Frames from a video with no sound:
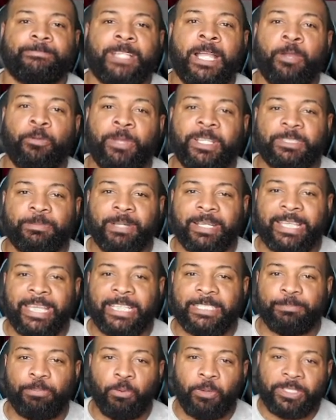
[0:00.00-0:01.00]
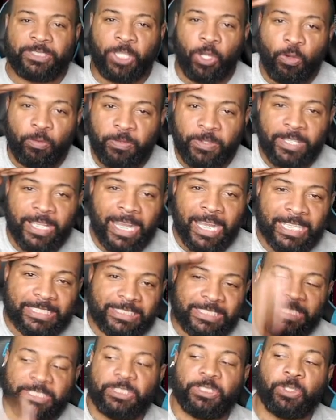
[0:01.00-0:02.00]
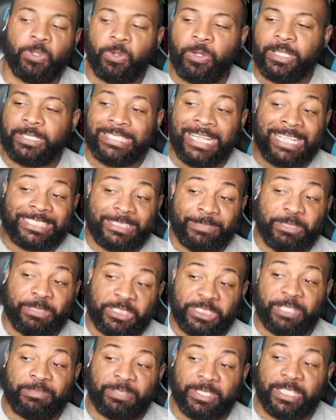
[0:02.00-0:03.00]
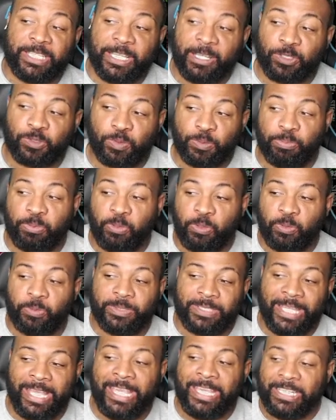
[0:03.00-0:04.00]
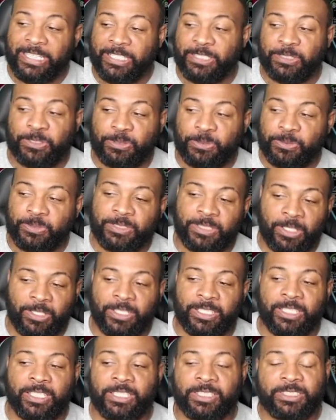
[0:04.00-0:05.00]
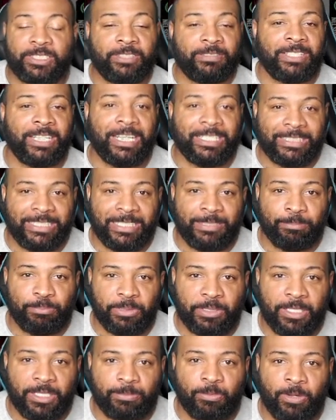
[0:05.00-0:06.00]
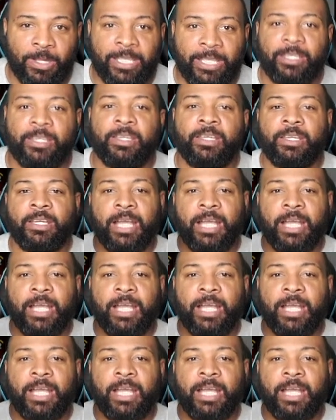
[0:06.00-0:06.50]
I rest my case, boys. Hopefully you guys did enjoy, not to mention everything else we pulled with the 82s and all the other stuff that I didn't put up, right?